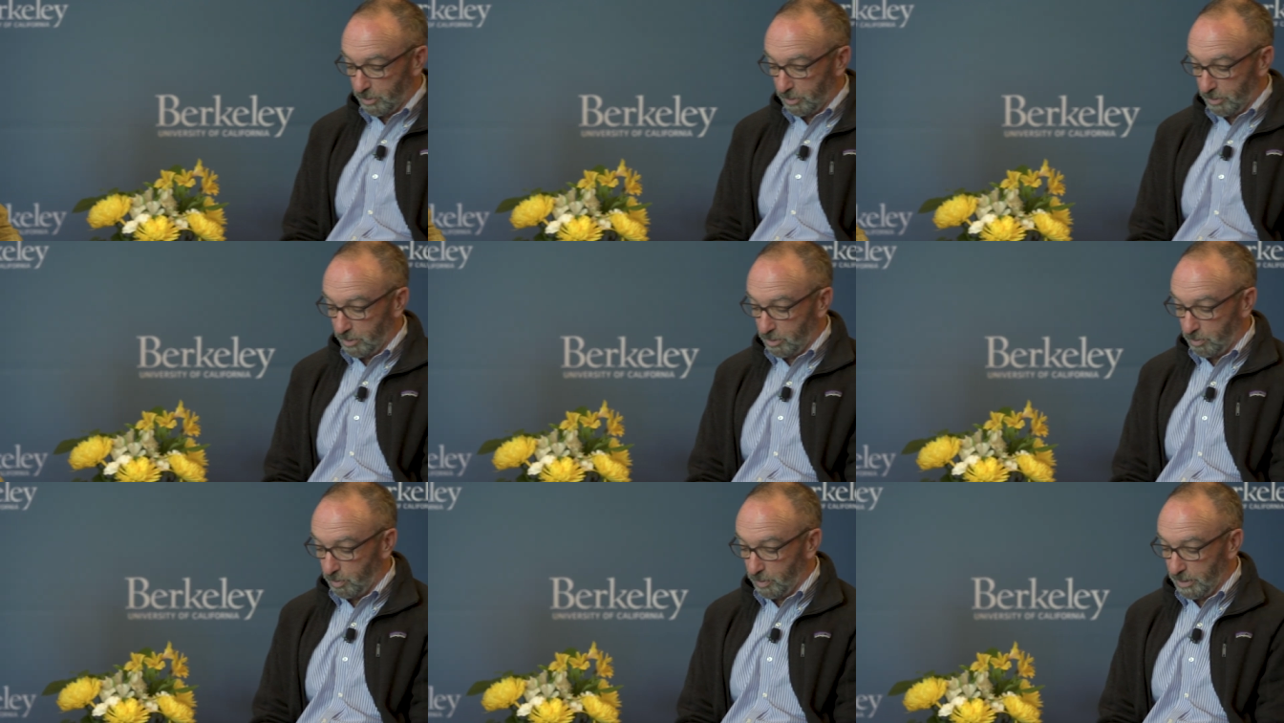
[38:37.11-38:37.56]
So
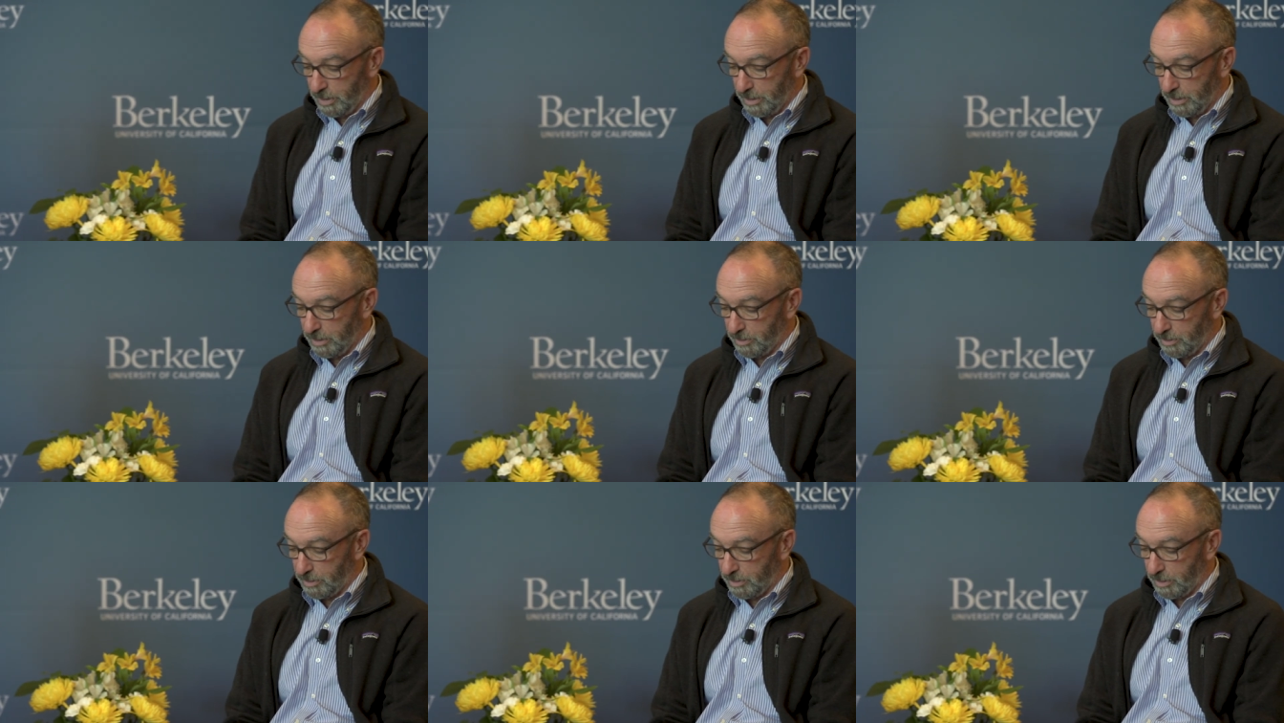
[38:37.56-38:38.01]
this one
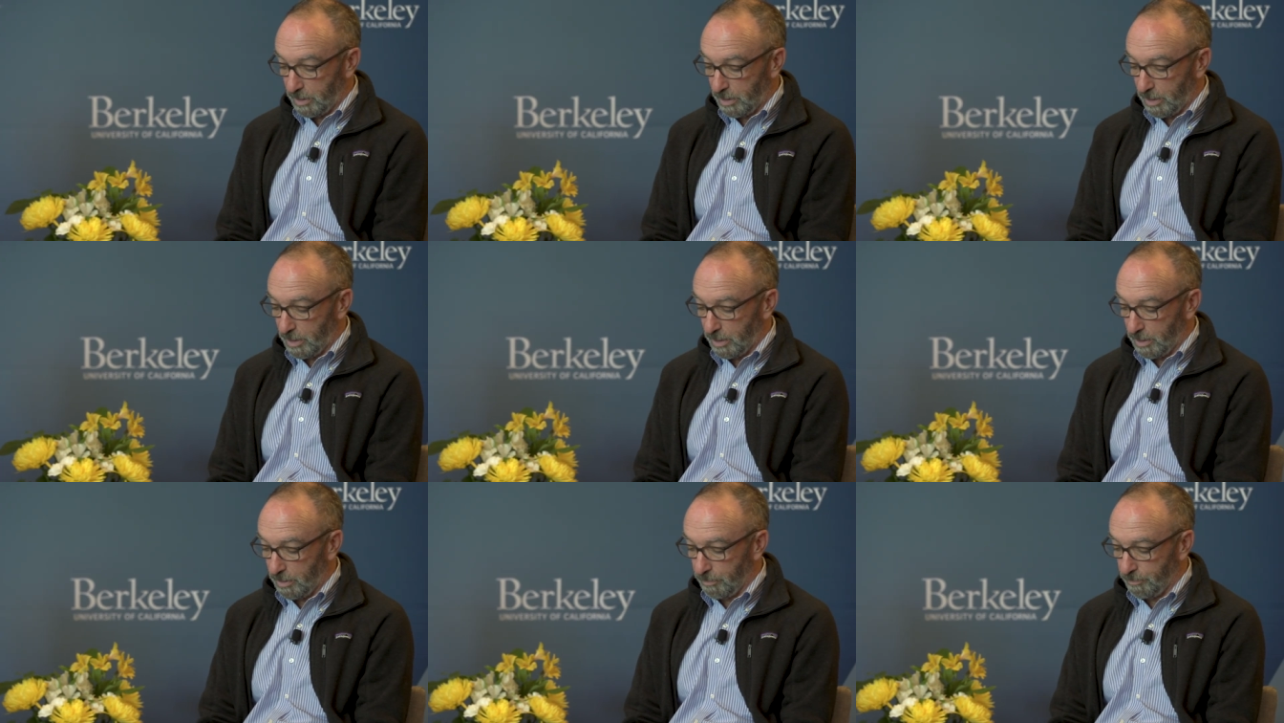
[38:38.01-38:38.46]
is,
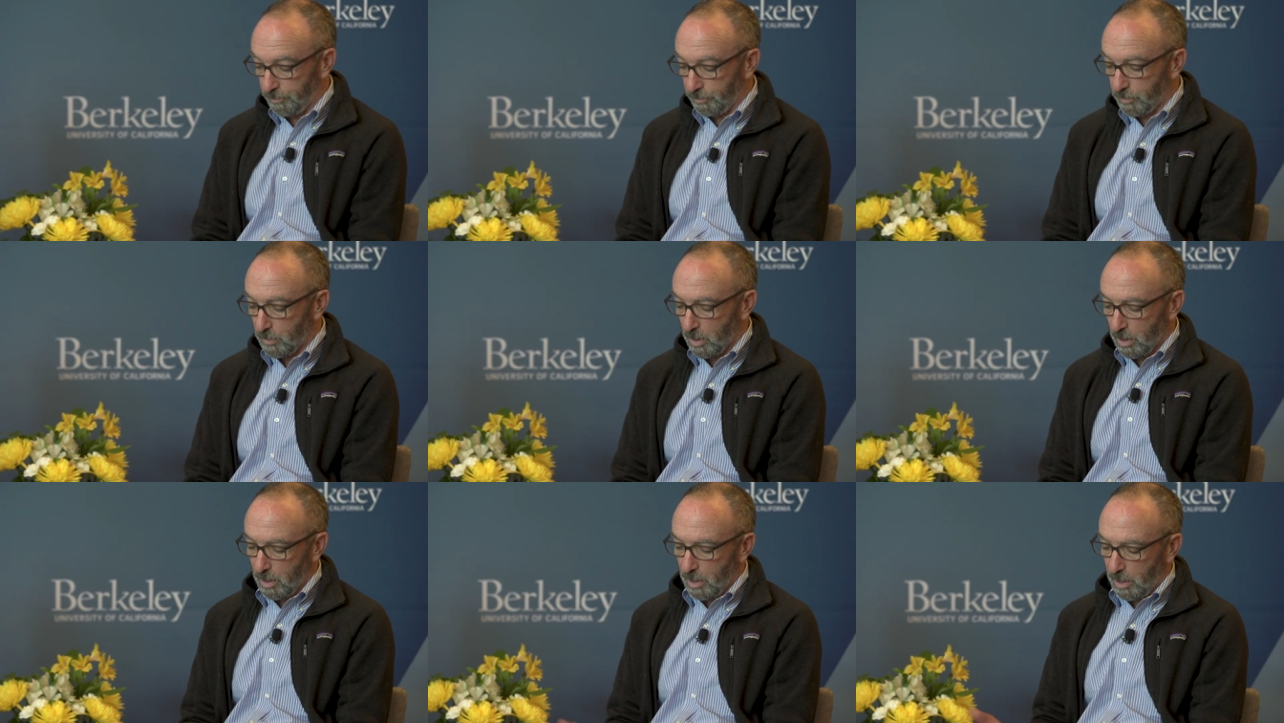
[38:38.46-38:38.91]
um,
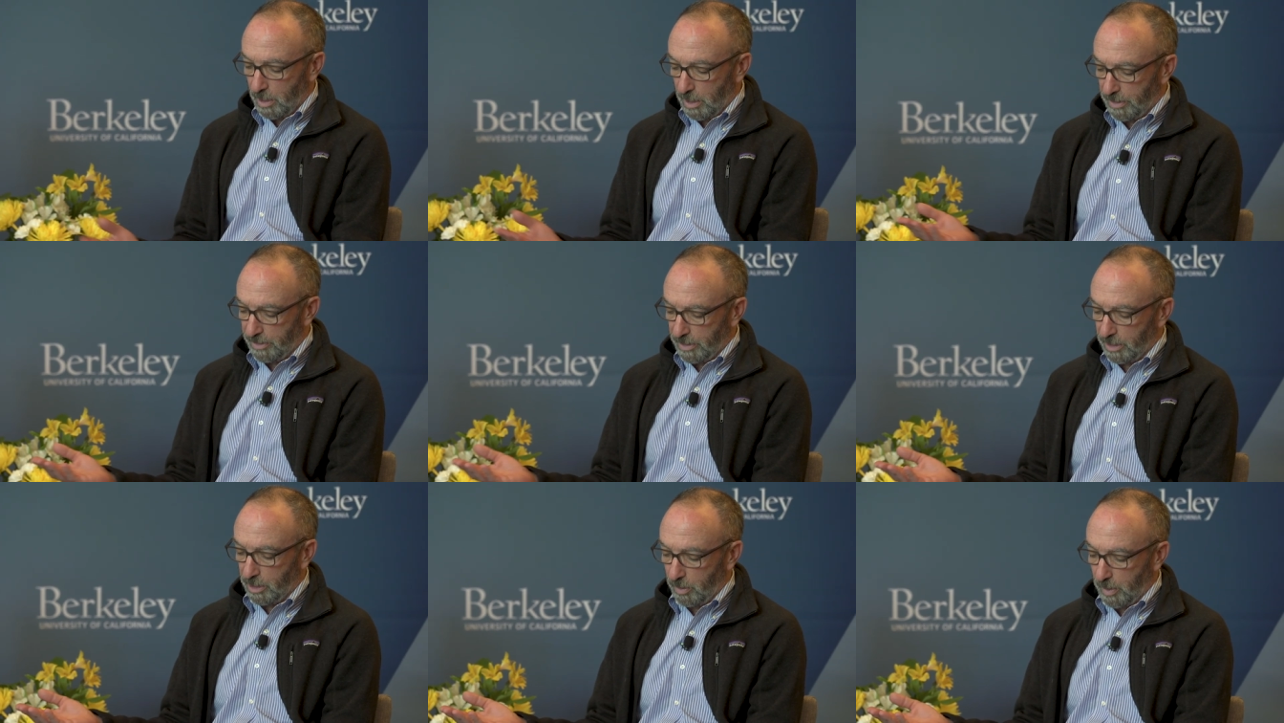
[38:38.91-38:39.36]
and
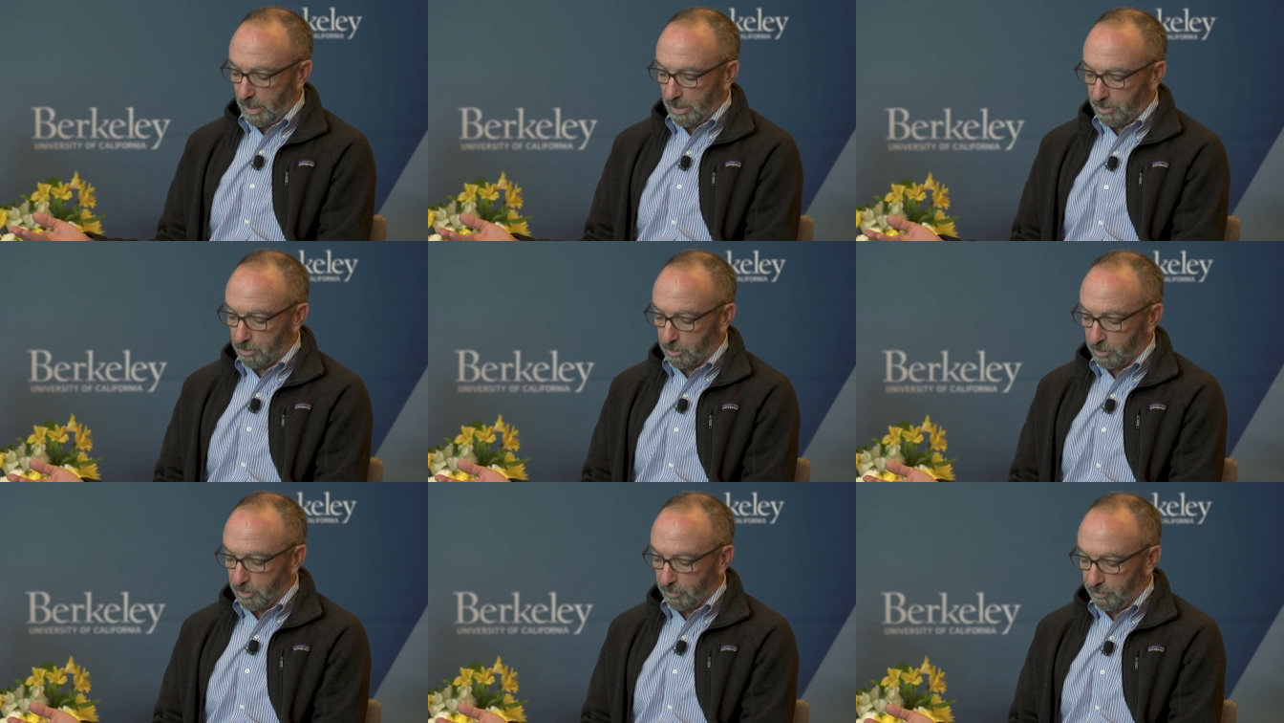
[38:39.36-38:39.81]
I think you
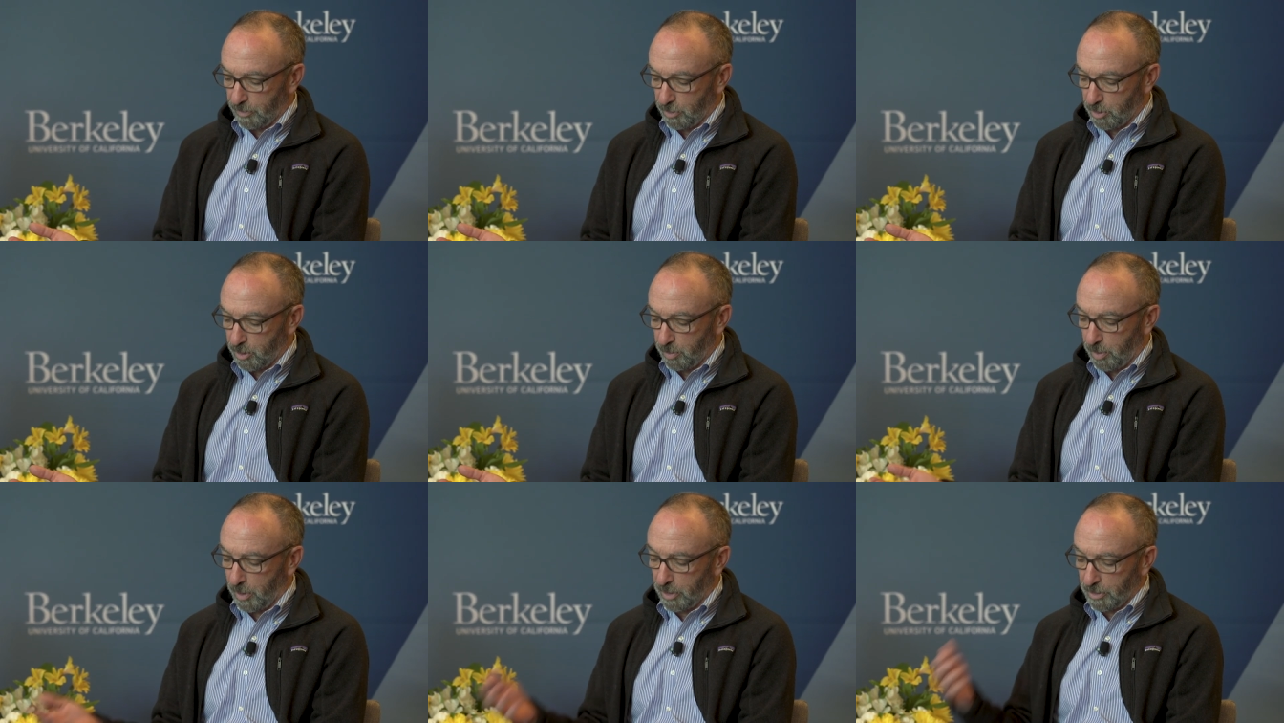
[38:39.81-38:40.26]
answered the
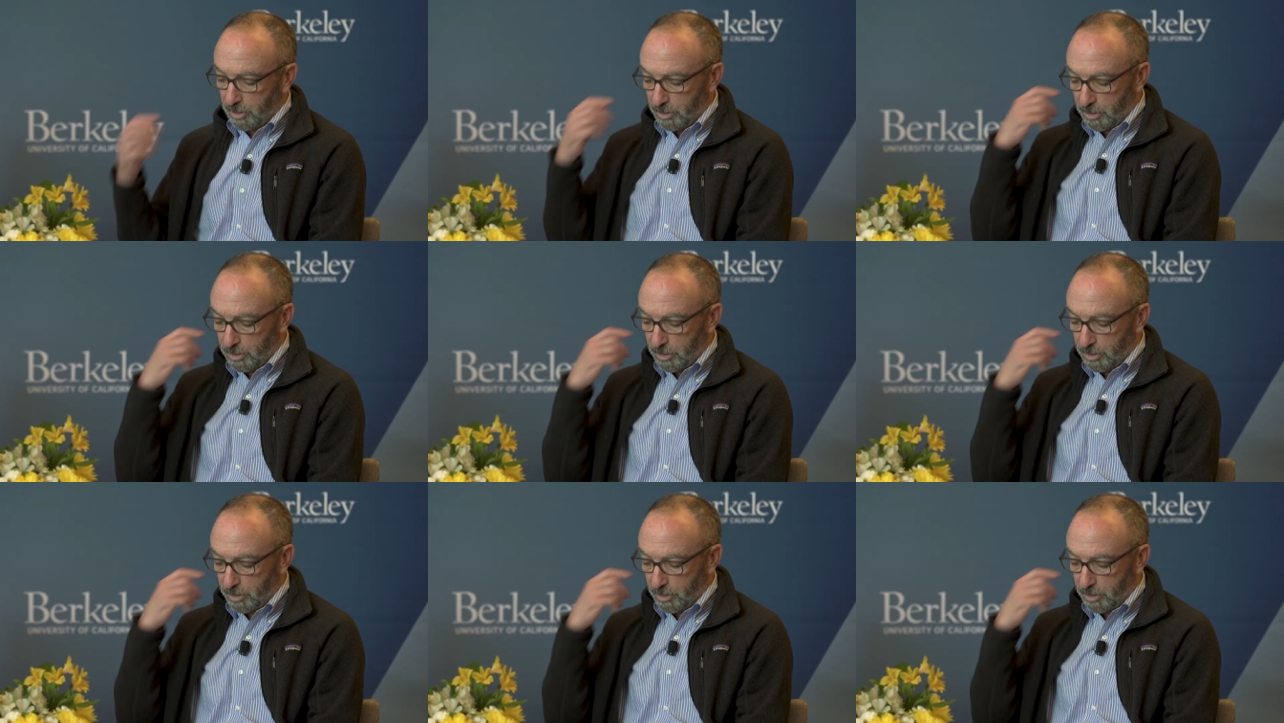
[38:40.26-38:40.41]
first part,